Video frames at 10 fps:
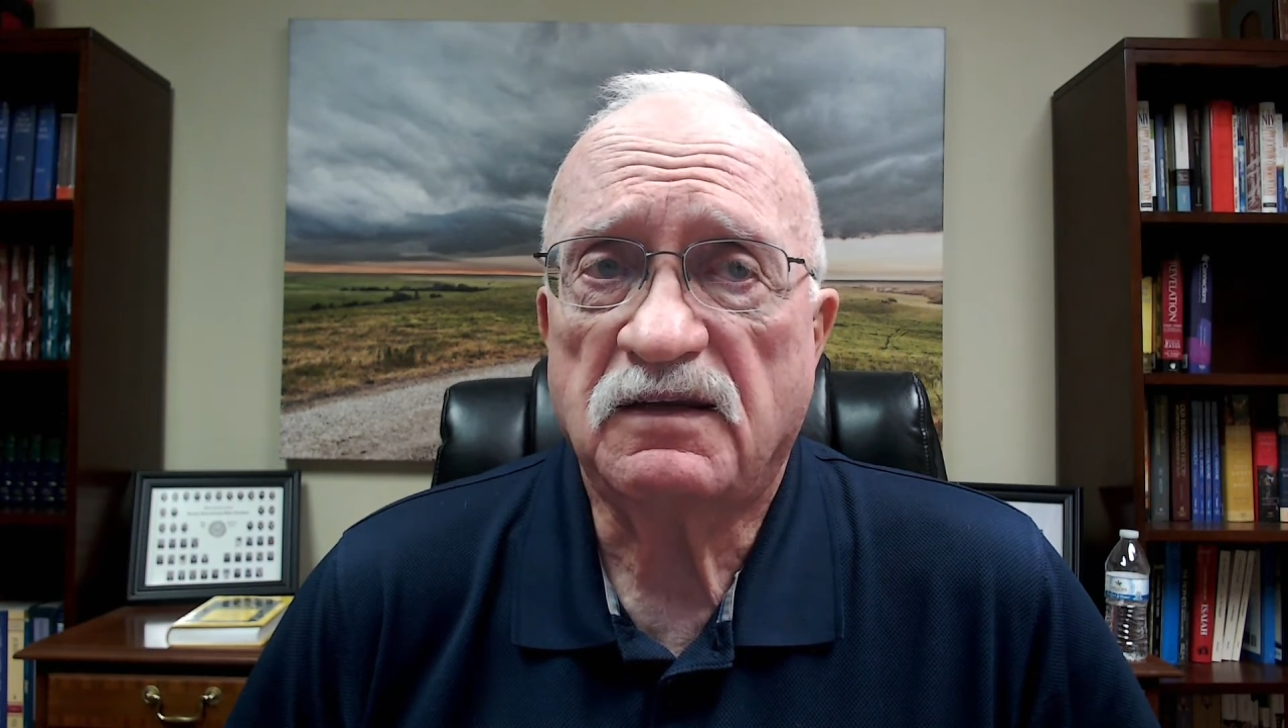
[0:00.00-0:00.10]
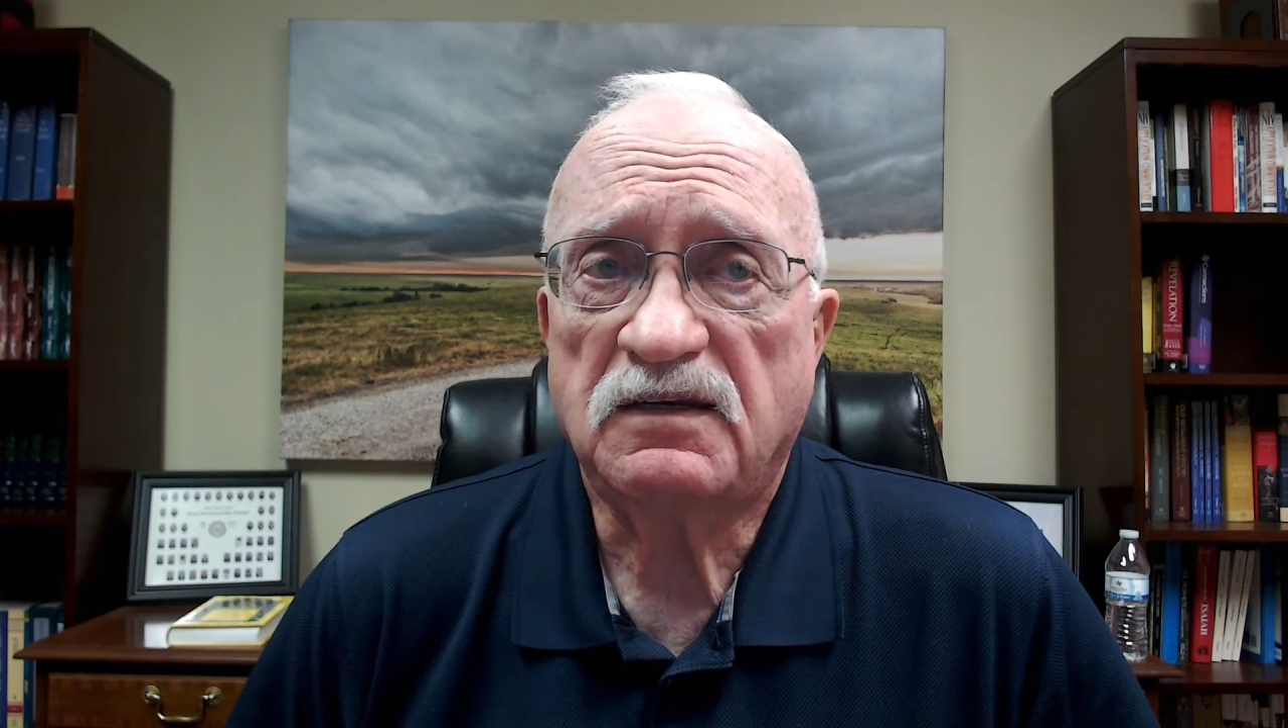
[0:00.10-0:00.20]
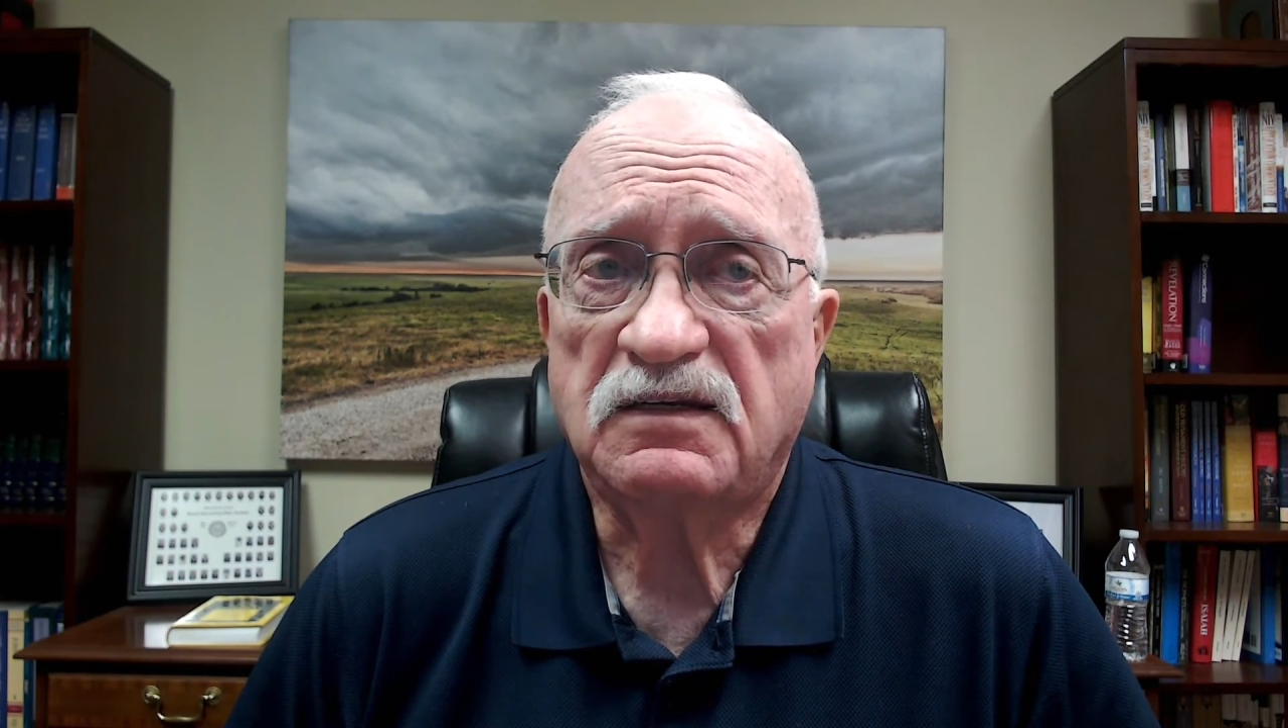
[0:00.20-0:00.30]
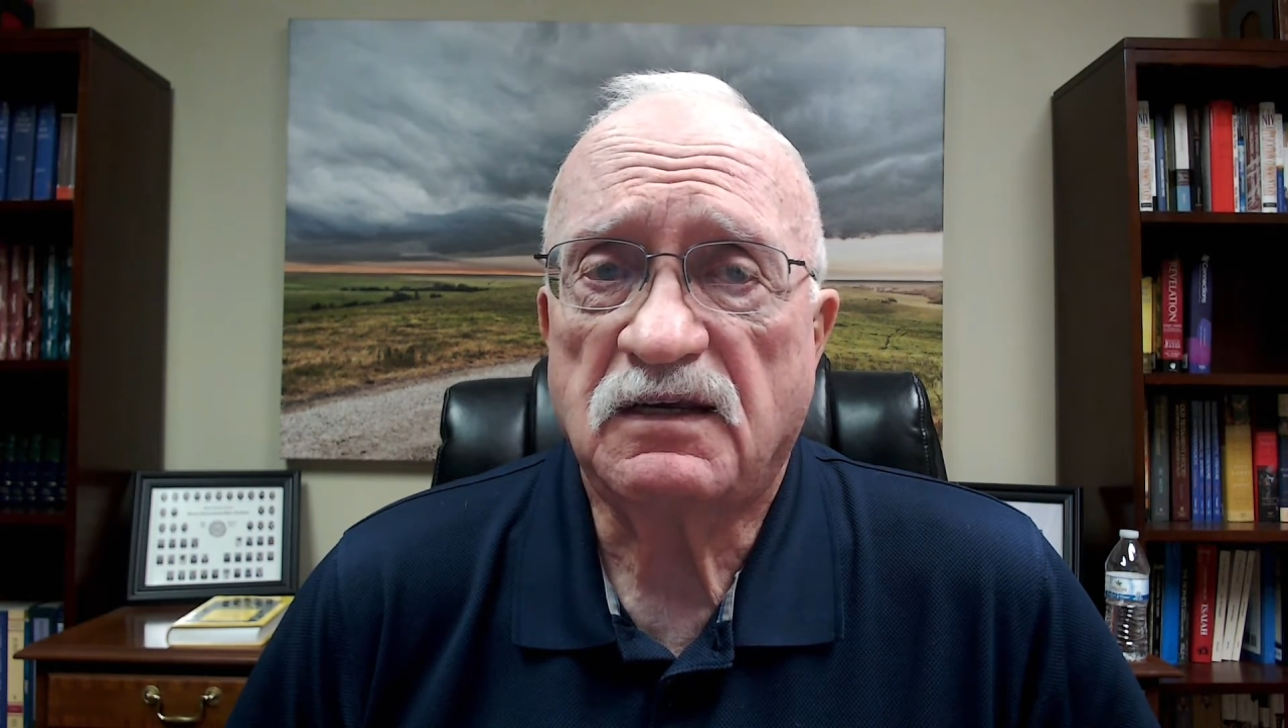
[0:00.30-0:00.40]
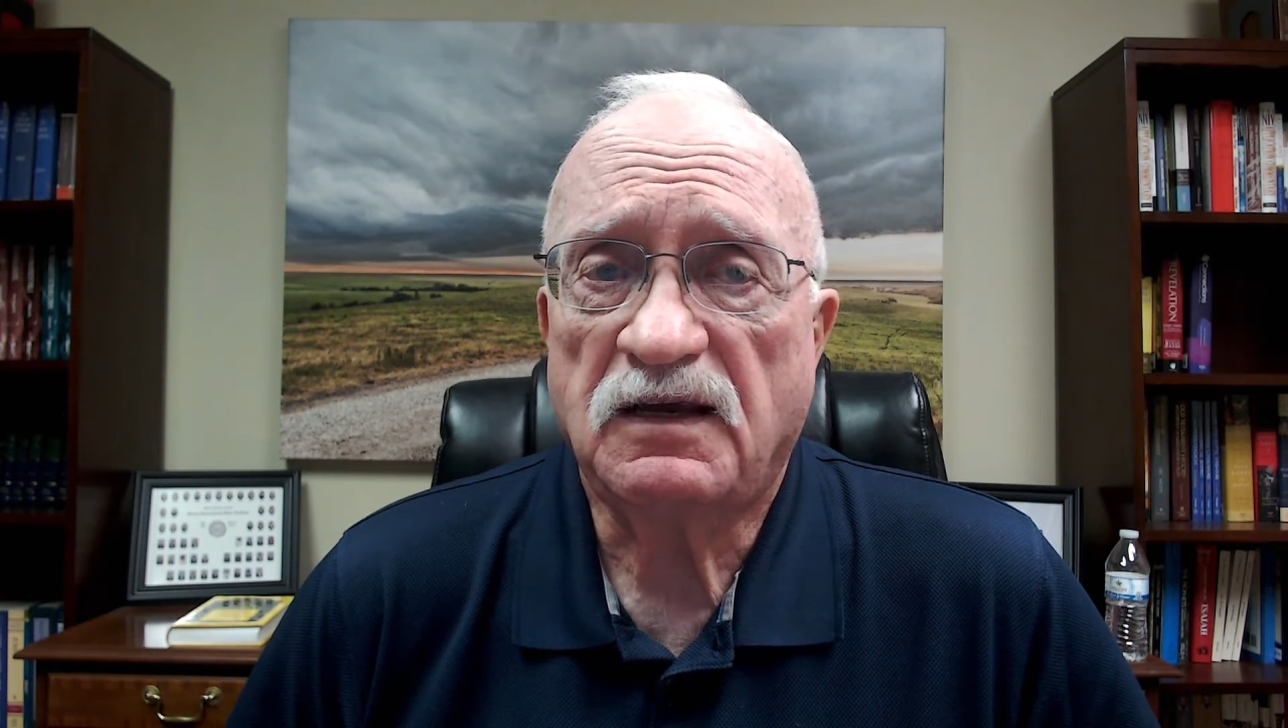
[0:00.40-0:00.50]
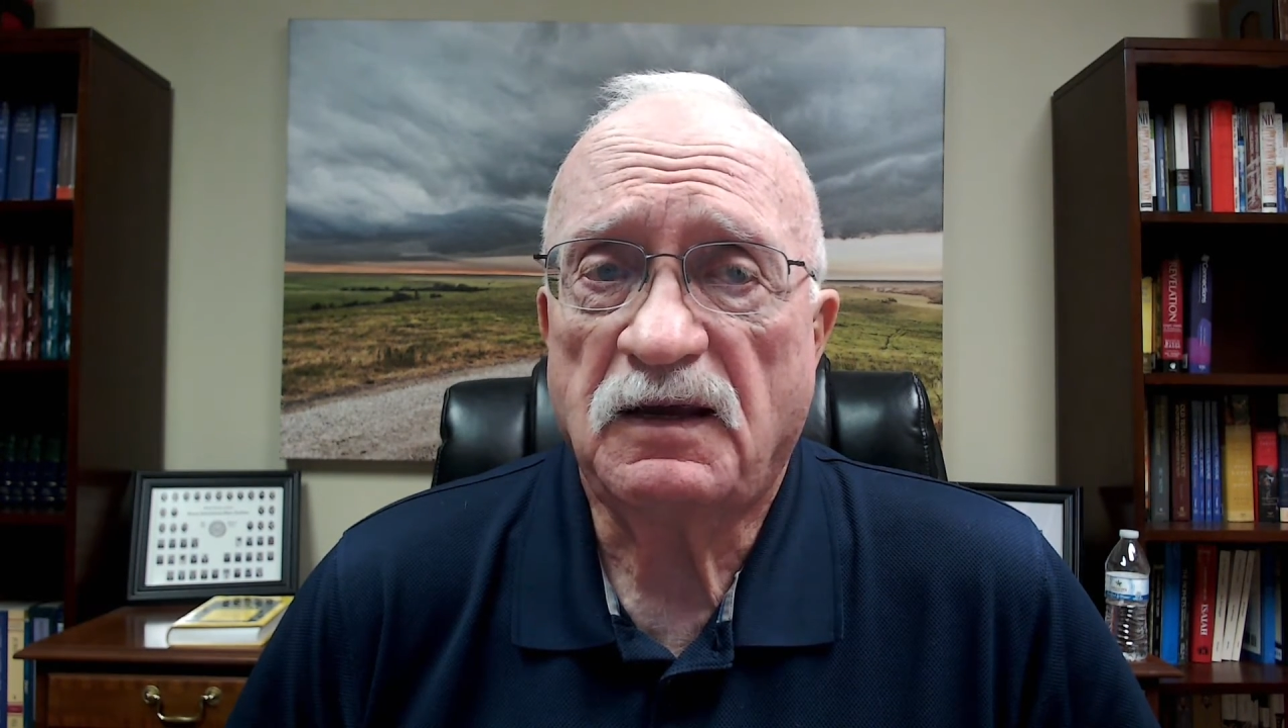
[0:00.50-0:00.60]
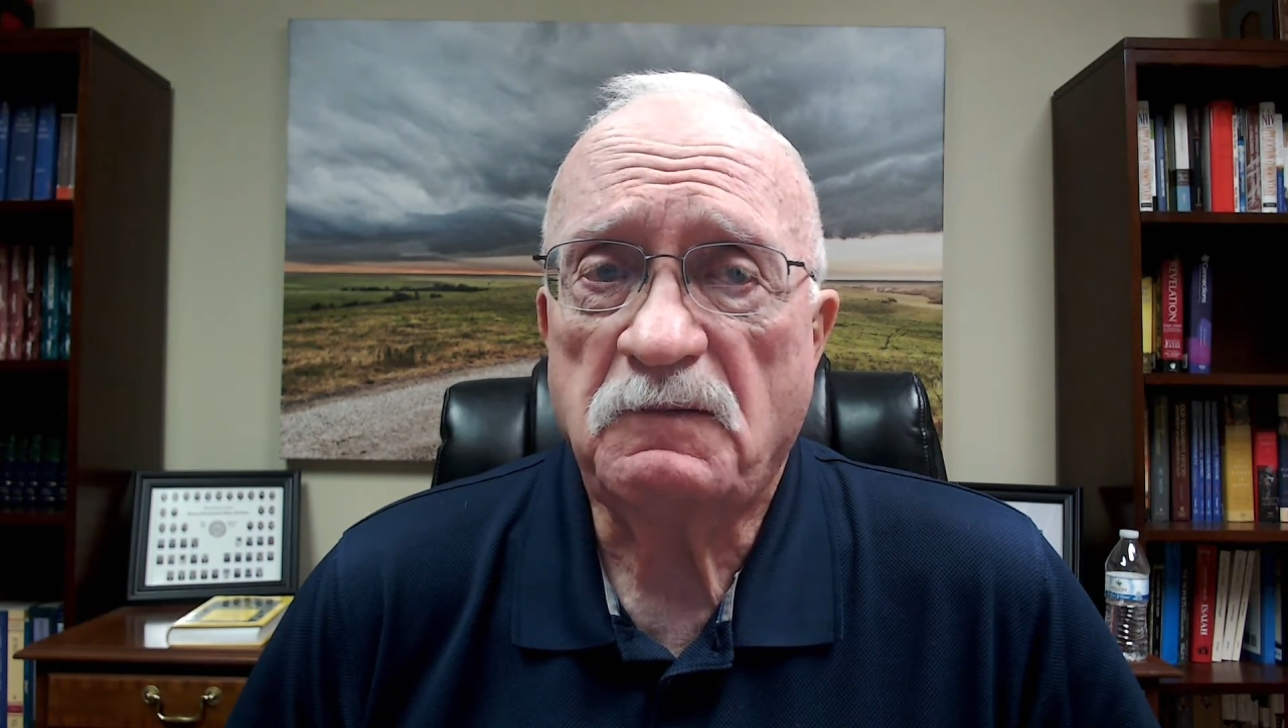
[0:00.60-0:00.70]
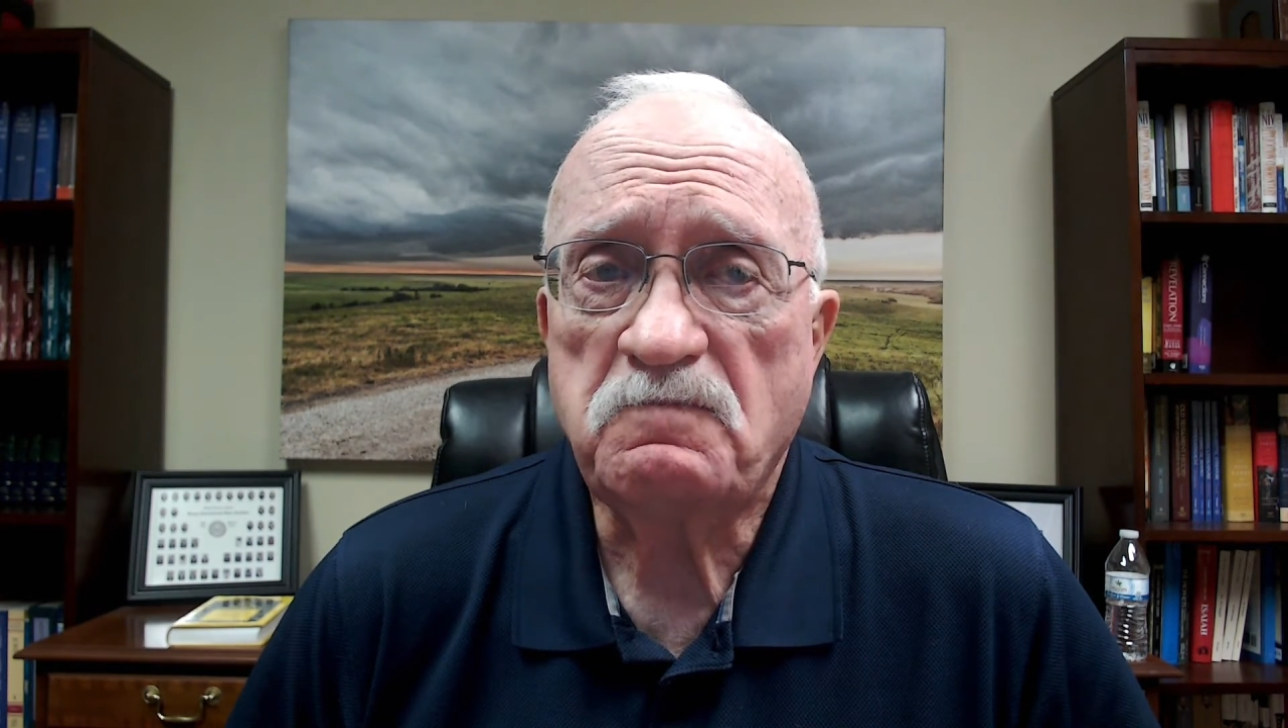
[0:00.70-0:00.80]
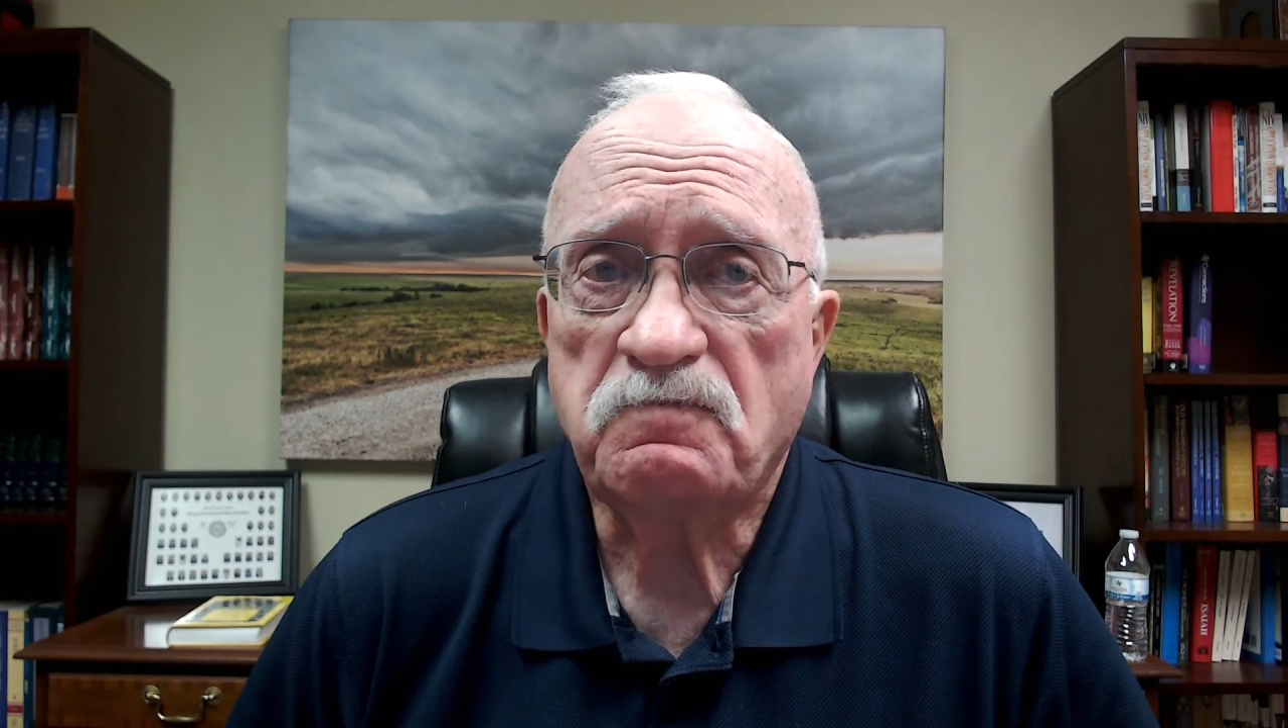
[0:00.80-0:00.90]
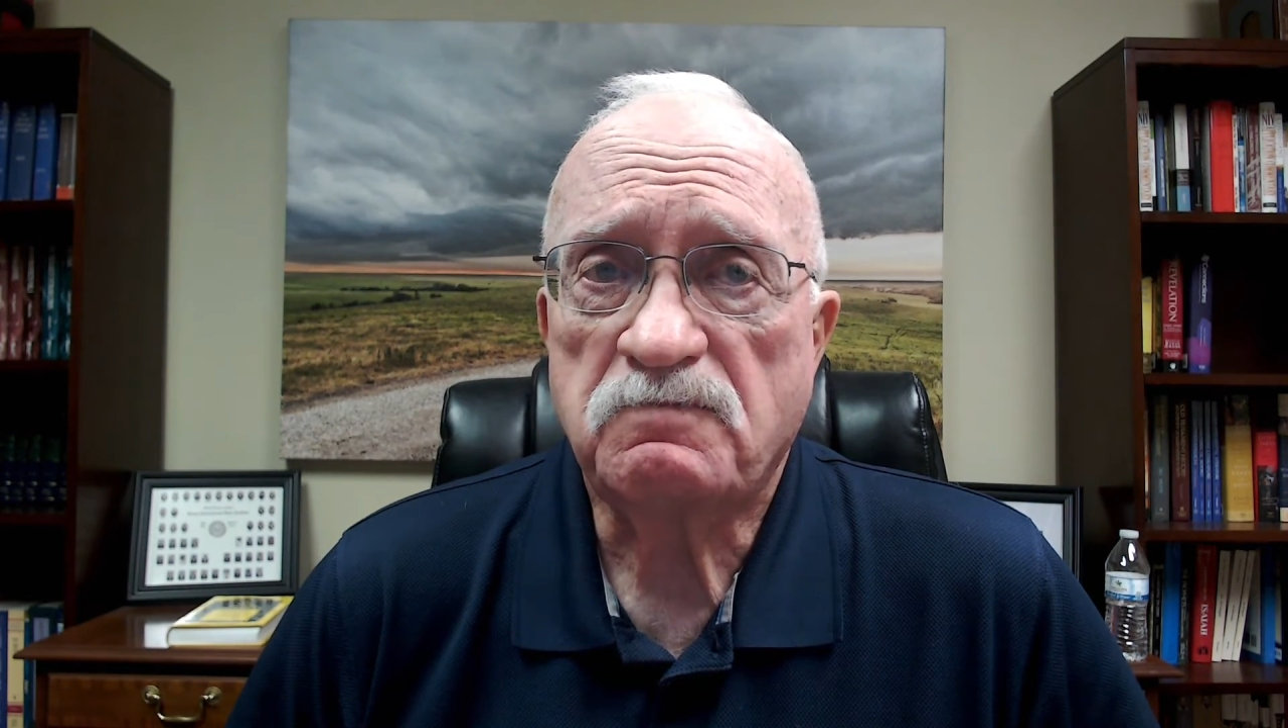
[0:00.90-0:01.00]

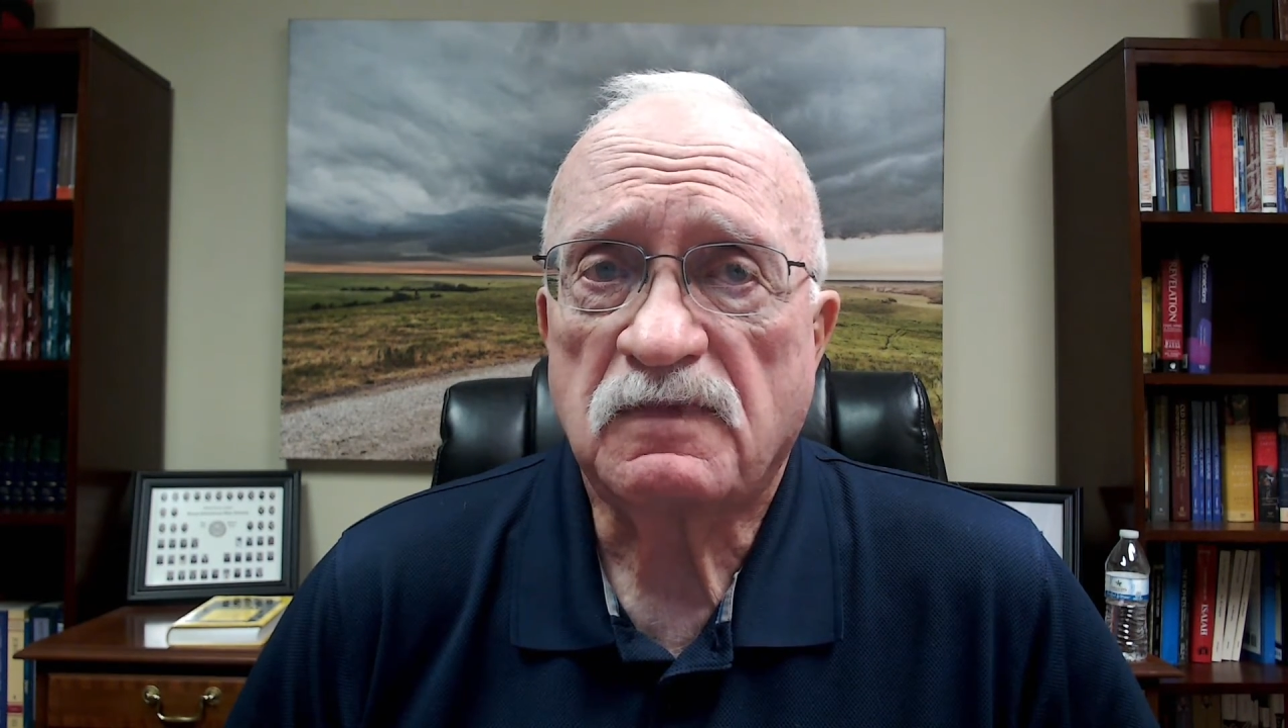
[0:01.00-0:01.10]
that